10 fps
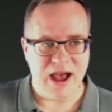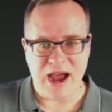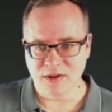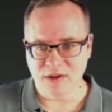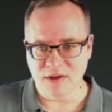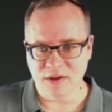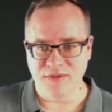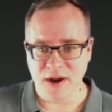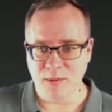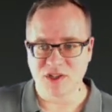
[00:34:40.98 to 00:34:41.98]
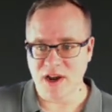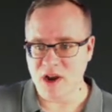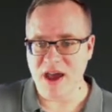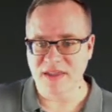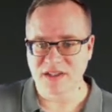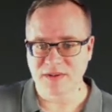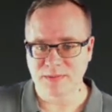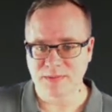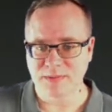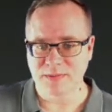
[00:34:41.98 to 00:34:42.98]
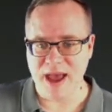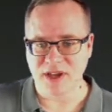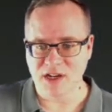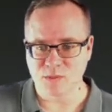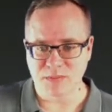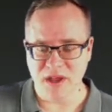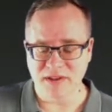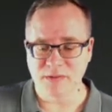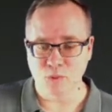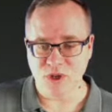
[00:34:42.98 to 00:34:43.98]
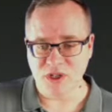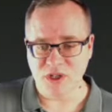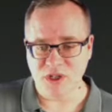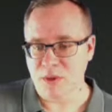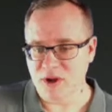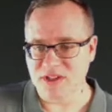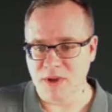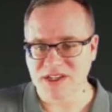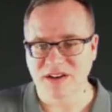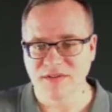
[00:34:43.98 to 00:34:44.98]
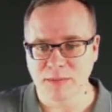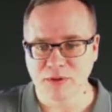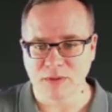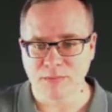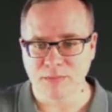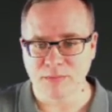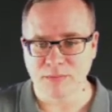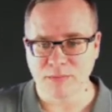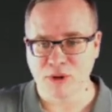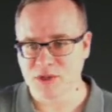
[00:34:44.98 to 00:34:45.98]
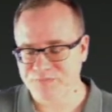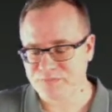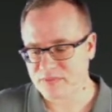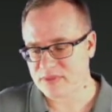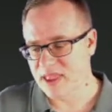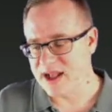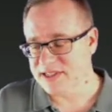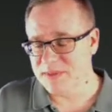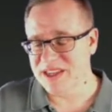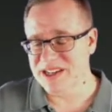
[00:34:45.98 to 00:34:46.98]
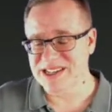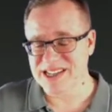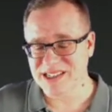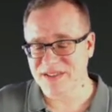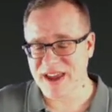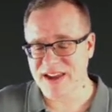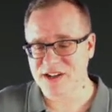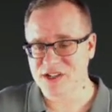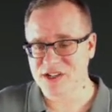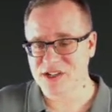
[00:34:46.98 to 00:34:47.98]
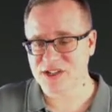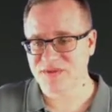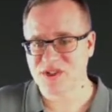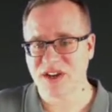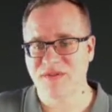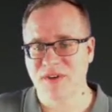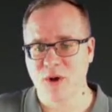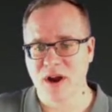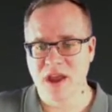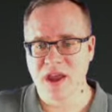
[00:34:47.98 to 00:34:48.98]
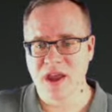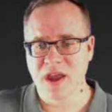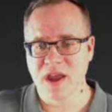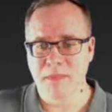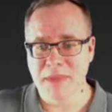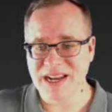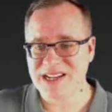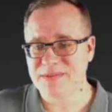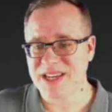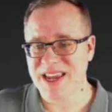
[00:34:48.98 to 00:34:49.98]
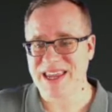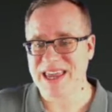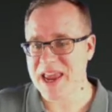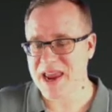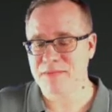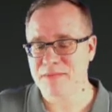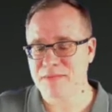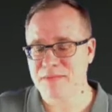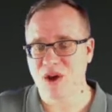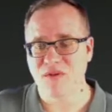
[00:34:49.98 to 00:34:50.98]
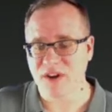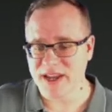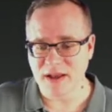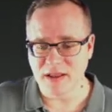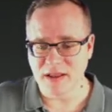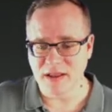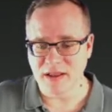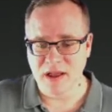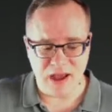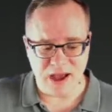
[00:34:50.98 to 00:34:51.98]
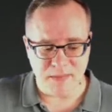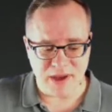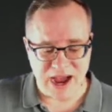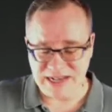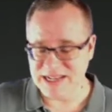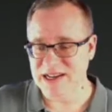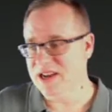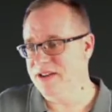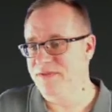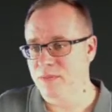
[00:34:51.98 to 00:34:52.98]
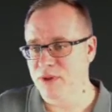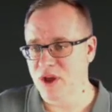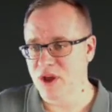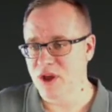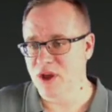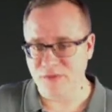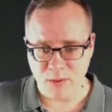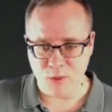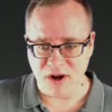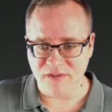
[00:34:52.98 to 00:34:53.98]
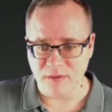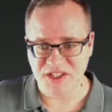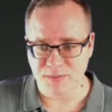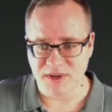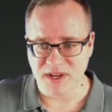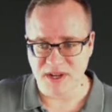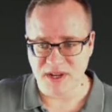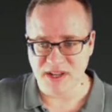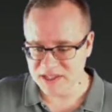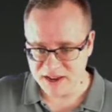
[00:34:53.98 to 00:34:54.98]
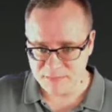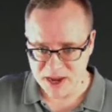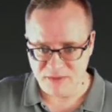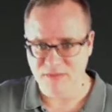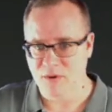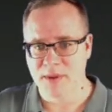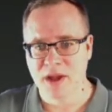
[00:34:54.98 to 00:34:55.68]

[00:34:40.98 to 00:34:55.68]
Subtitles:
I know the framework, so I know how this application was built, which promotes a multi-developer approach. Some of the disadvantages of using a framework, many times it can be overkill. I didn't need a full-blown framework for my stupid little CF mail form.